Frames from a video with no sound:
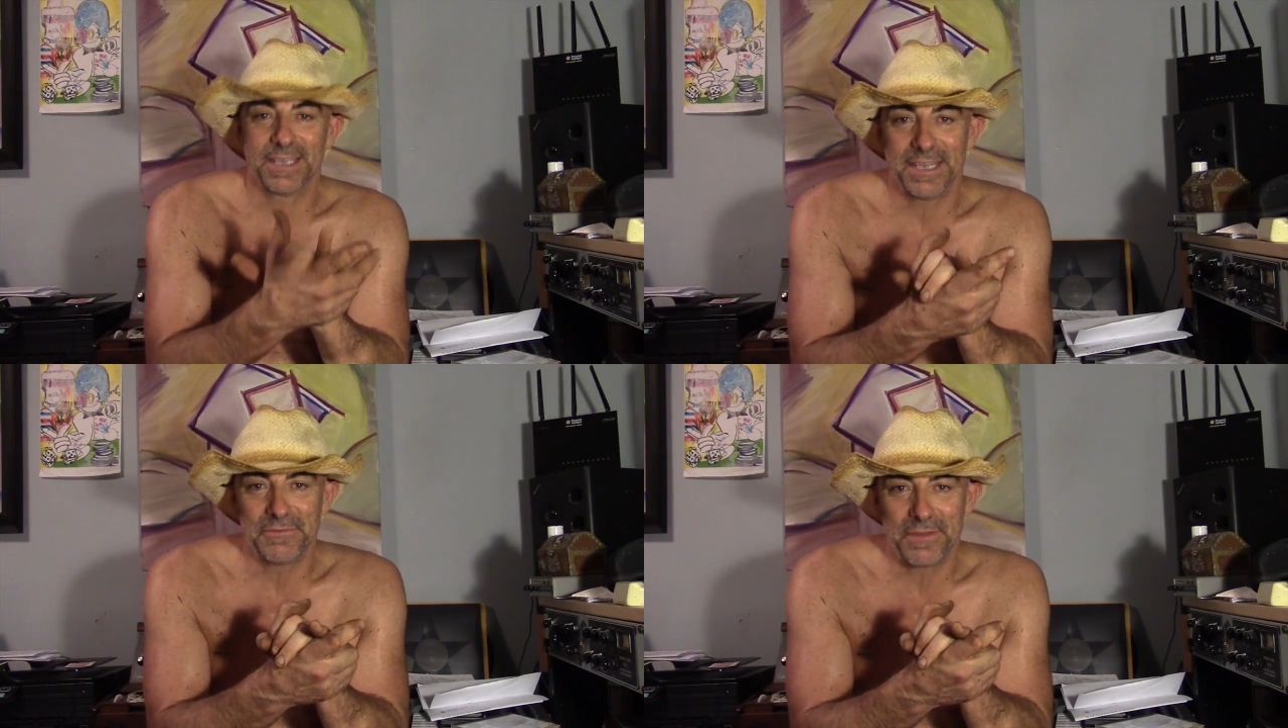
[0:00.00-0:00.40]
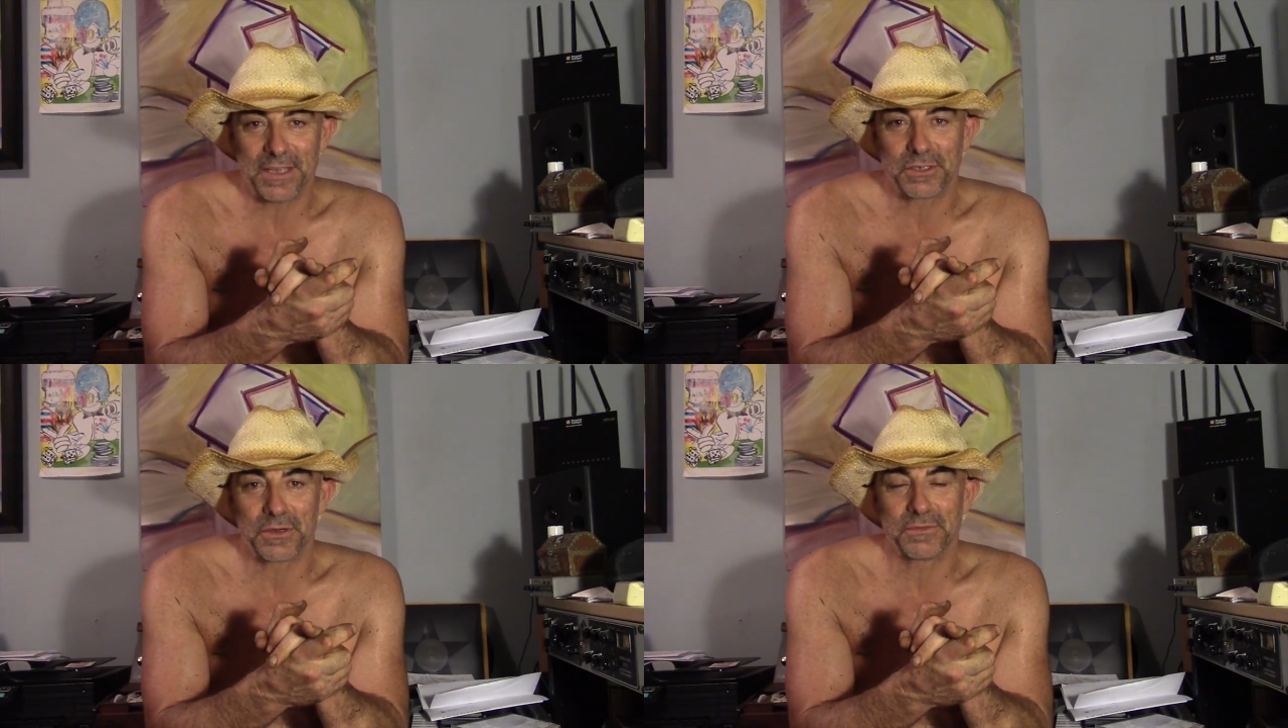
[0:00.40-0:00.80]

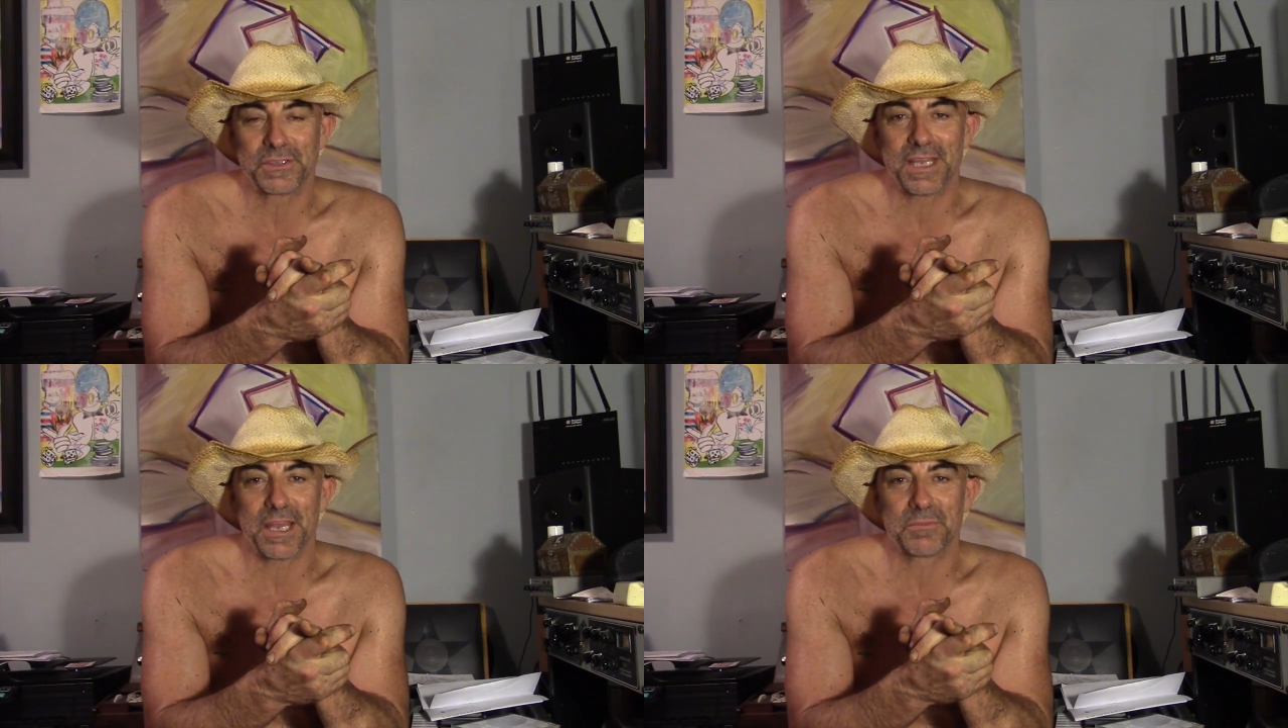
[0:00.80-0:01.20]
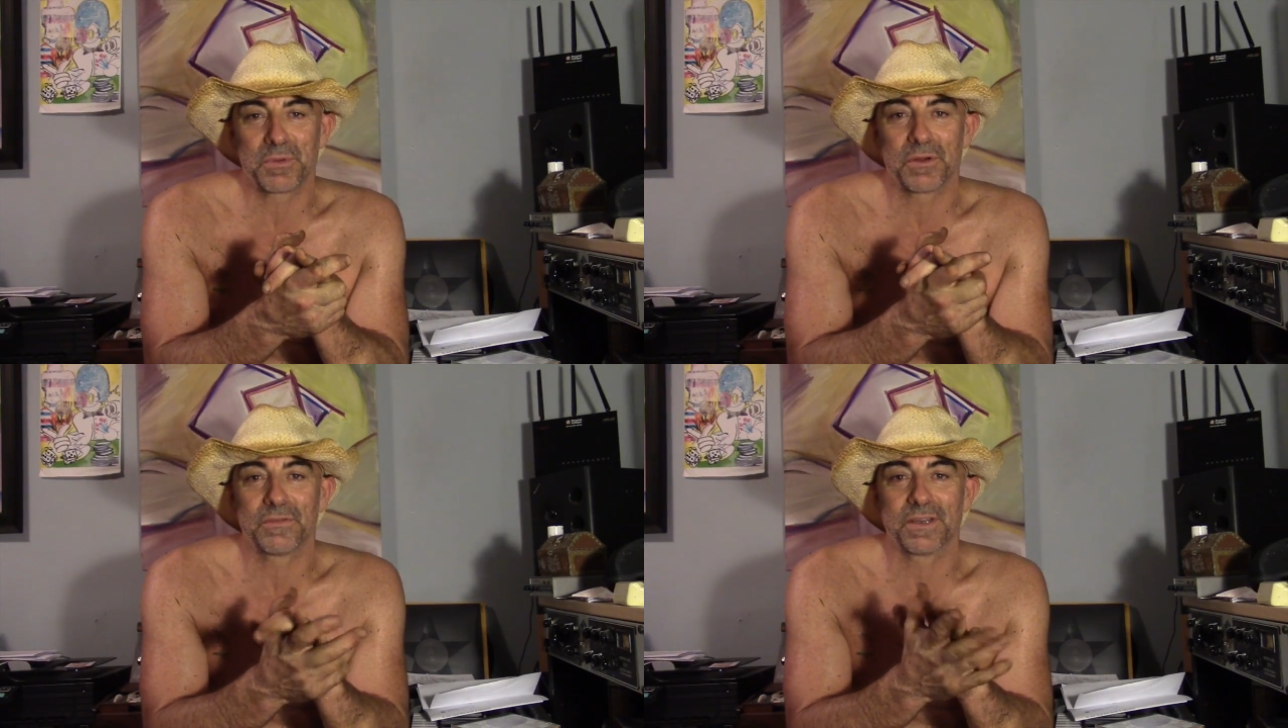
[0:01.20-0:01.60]
inventor of Stand
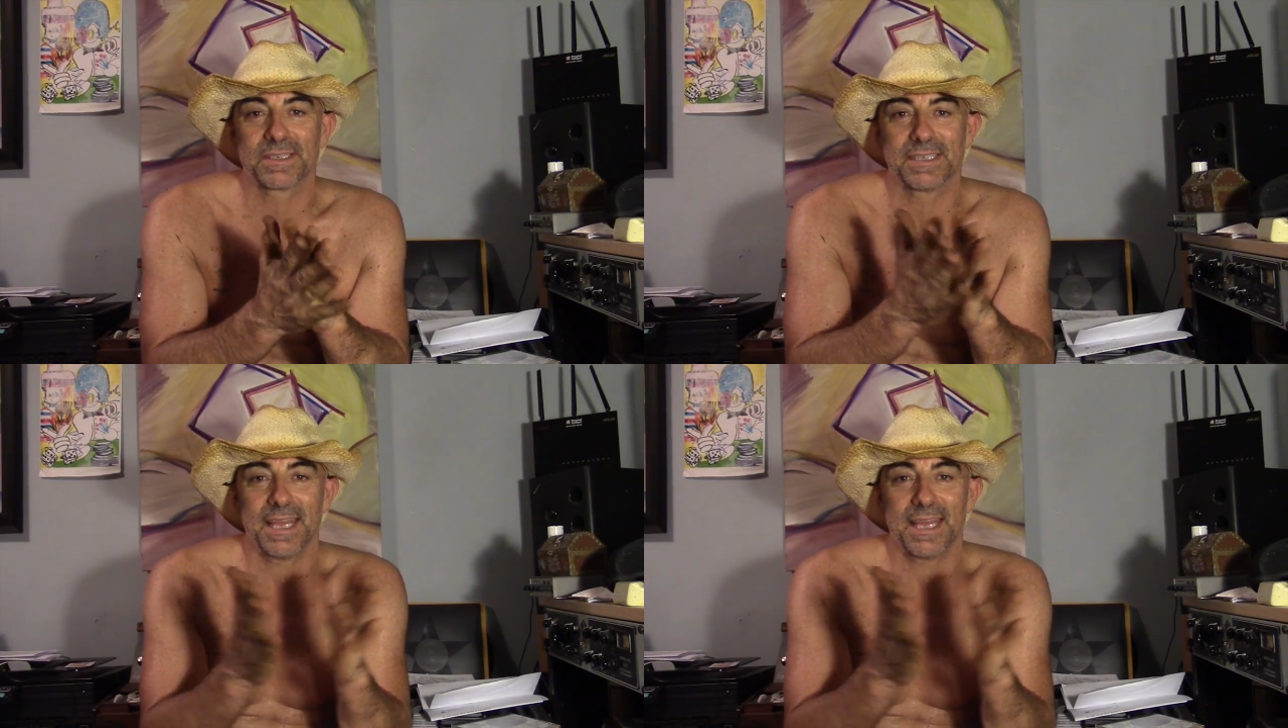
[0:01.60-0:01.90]
Perfect,